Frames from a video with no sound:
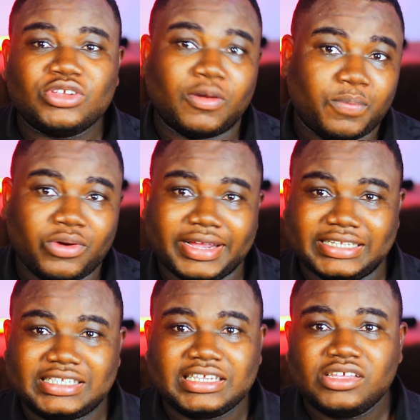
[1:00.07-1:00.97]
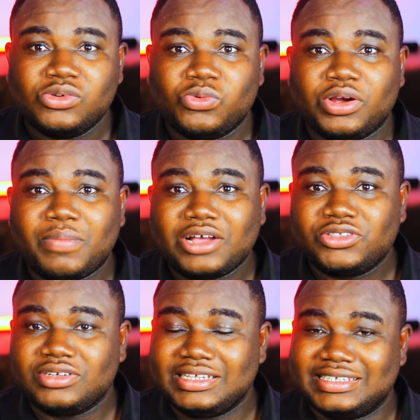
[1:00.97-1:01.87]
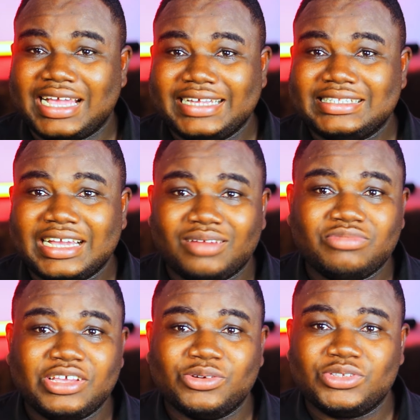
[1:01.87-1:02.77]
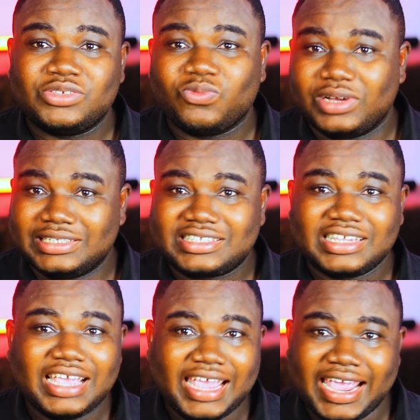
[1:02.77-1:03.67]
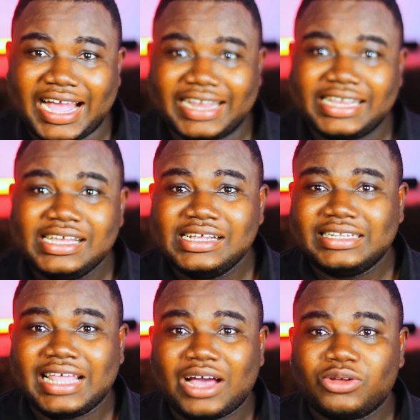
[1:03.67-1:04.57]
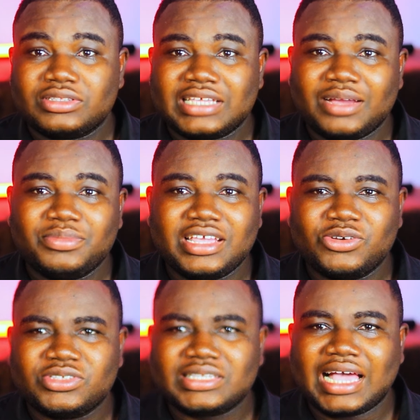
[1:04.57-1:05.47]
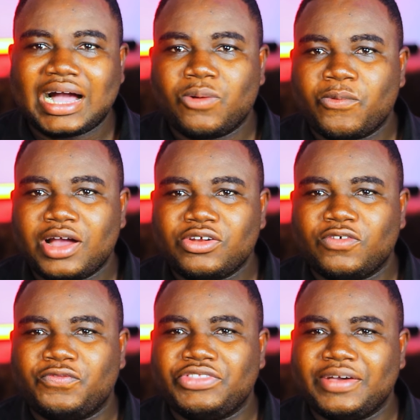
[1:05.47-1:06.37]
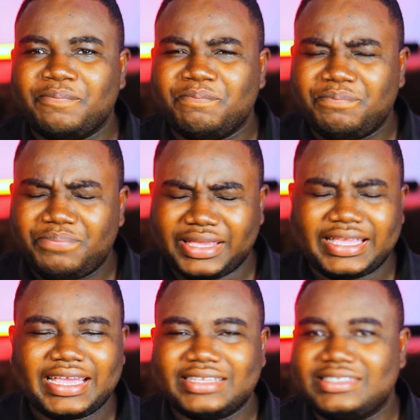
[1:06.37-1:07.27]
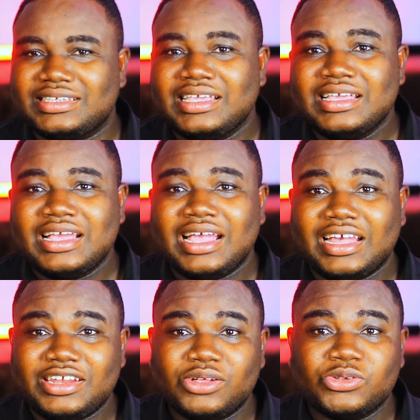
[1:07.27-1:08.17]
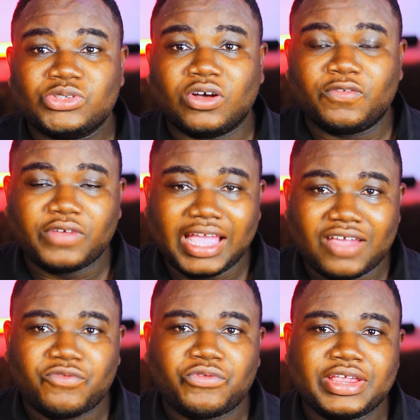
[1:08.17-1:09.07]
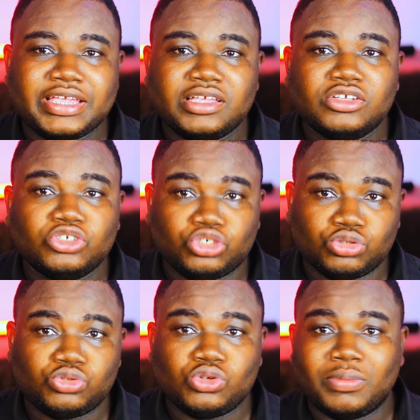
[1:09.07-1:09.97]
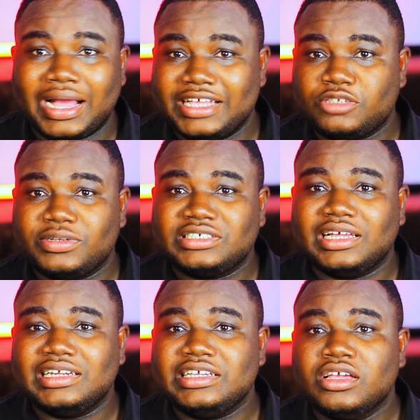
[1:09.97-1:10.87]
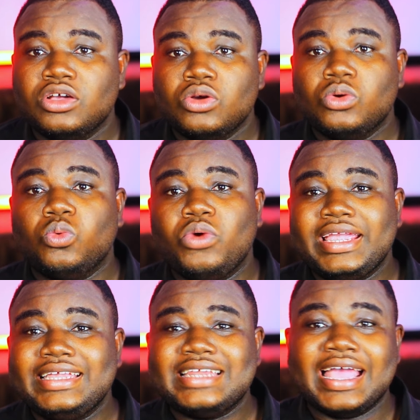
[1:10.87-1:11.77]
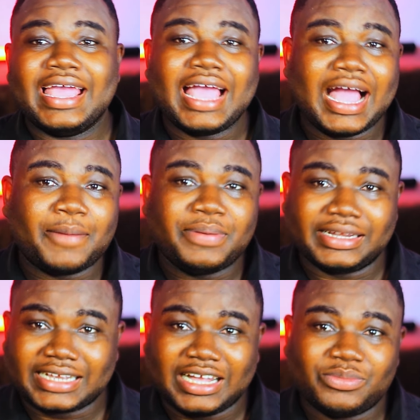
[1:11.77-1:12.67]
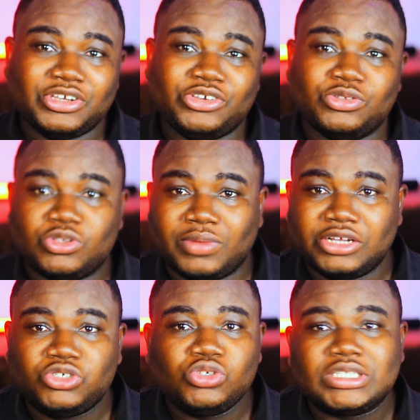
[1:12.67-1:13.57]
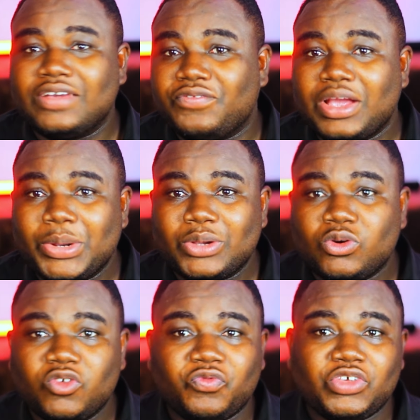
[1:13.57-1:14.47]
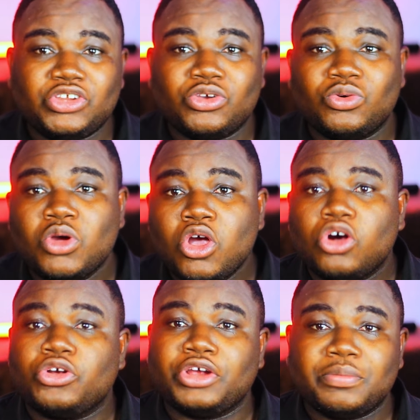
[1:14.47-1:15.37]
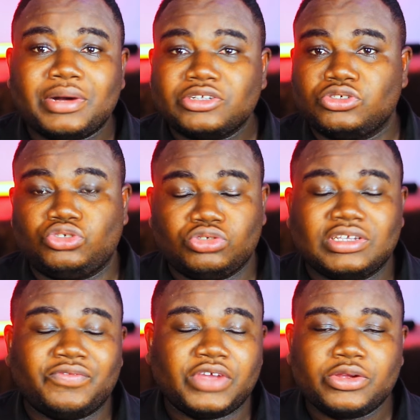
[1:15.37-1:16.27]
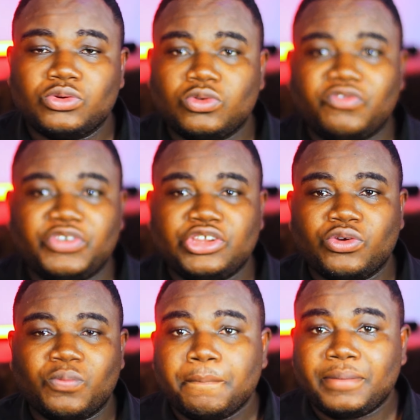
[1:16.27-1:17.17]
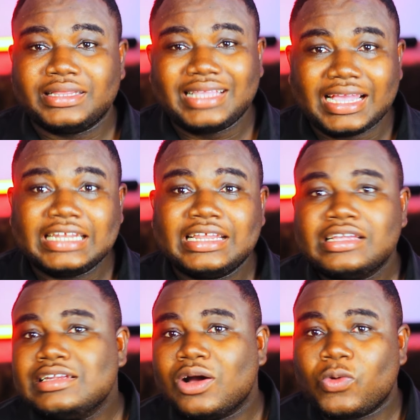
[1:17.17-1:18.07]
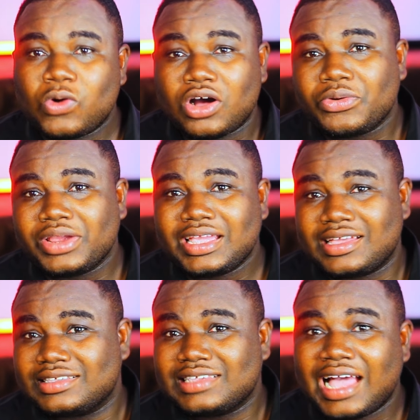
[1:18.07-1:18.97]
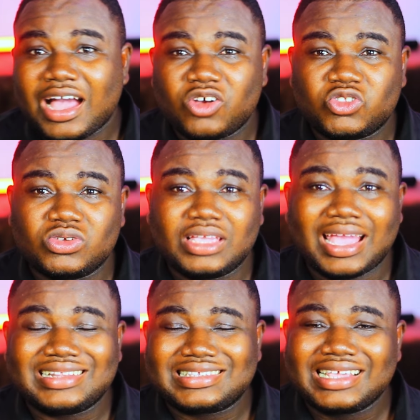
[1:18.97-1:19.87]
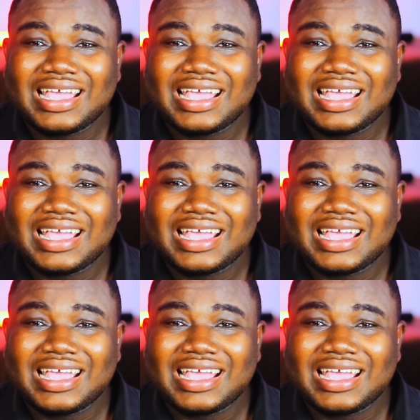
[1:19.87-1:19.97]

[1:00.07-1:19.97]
the point, we're about to design thumbnails with AI. Now, thumbnails are one of the biggest hurdles of every YouTuber, especially we the up and coming YouTuber. You shoot a very good video, or you're about to shoot a very good video, but then the worry is how to get